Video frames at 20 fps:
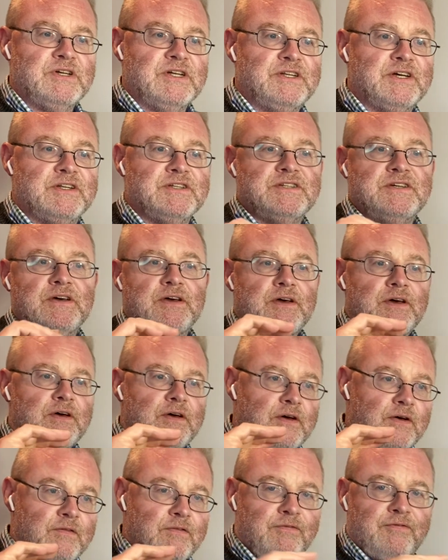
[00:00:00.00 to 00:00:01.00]
it at
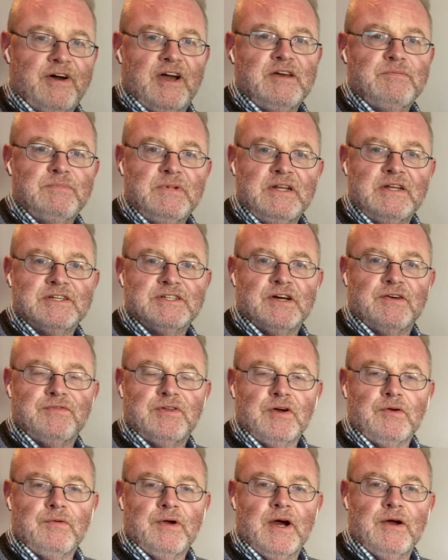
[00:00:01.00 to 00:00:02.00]
five meters off
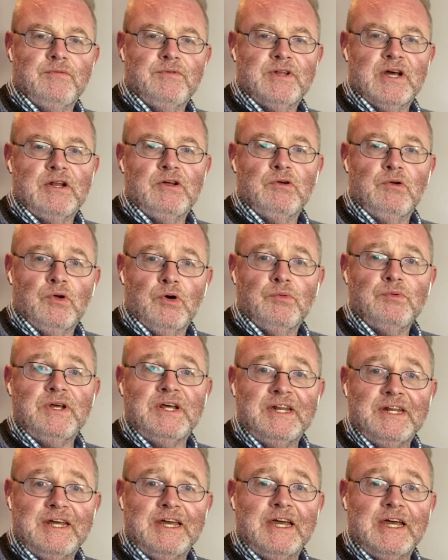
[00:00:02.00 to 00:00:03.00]
the ground, then you'll
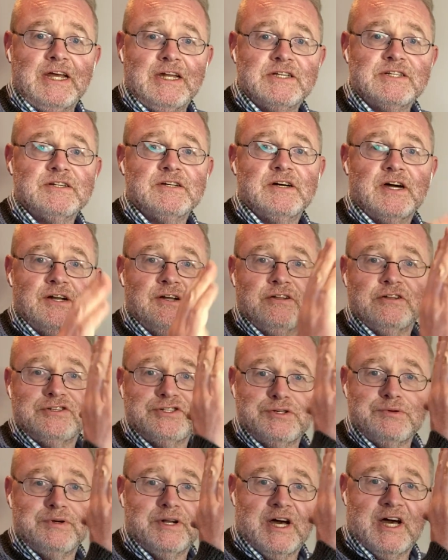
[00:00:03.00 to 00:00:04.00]
only need another
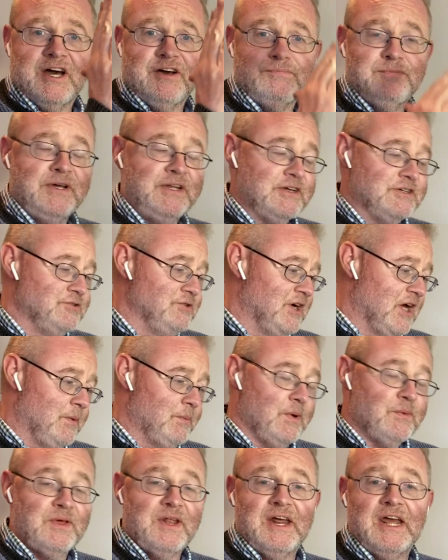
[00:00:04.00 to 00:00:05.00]
two and a half meters. You can go
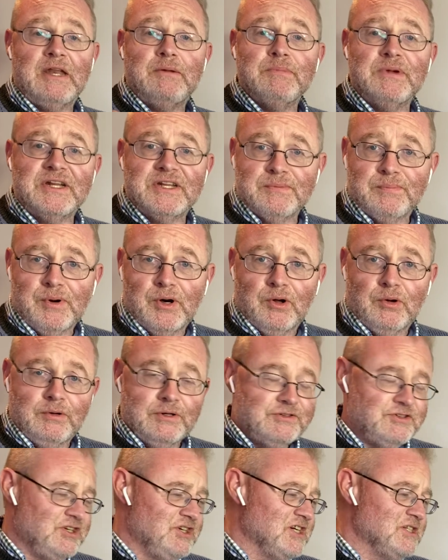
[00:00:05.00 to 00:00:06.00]
away with an eight meter pole.
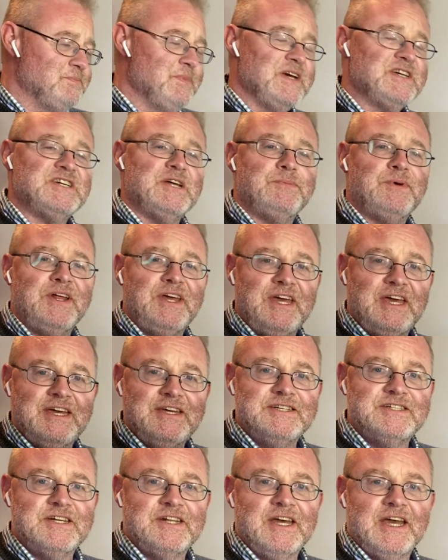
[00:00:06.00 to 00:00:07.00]
So it just makes it a bit
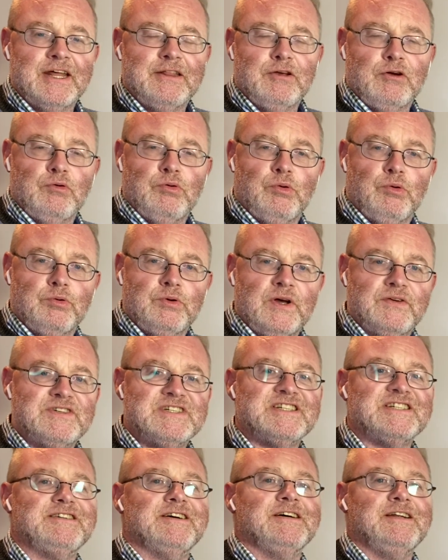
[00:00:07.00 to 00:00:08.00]
easier to get the quarter
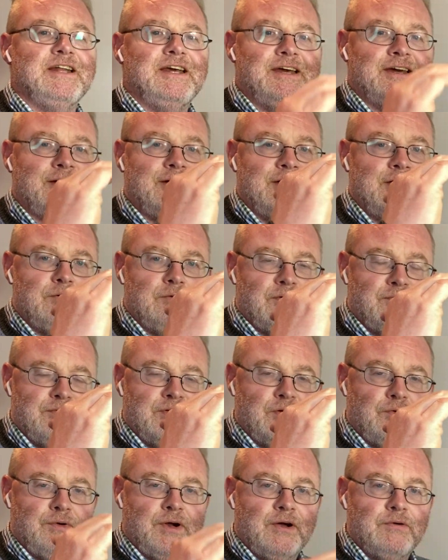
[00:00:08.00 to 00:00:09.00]
slightly higher off
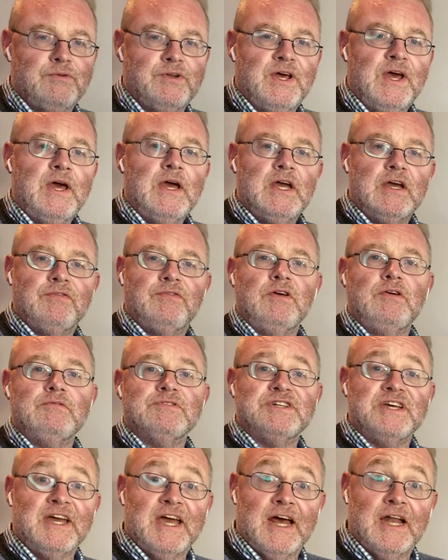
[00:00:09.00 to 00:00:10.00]
the ground if you're
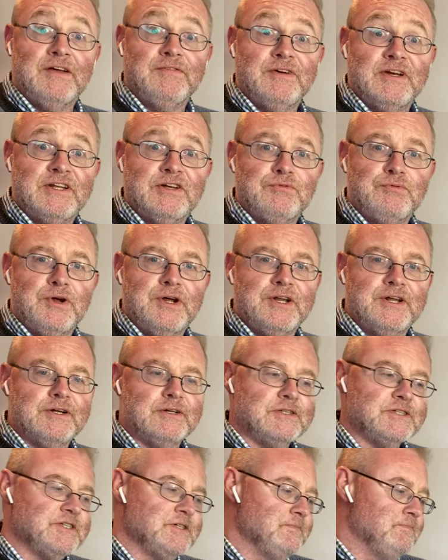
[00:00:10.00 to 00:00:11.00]
using elevated
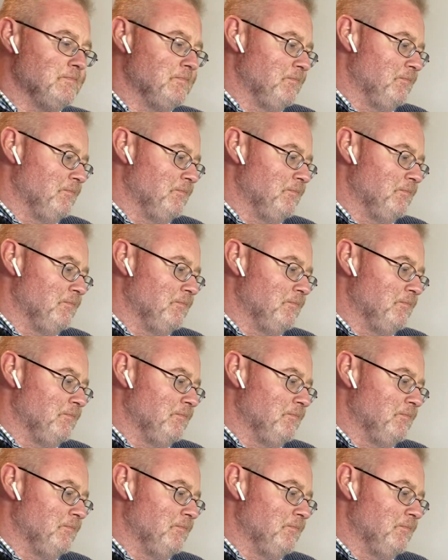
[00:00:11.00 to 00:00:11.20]
radials.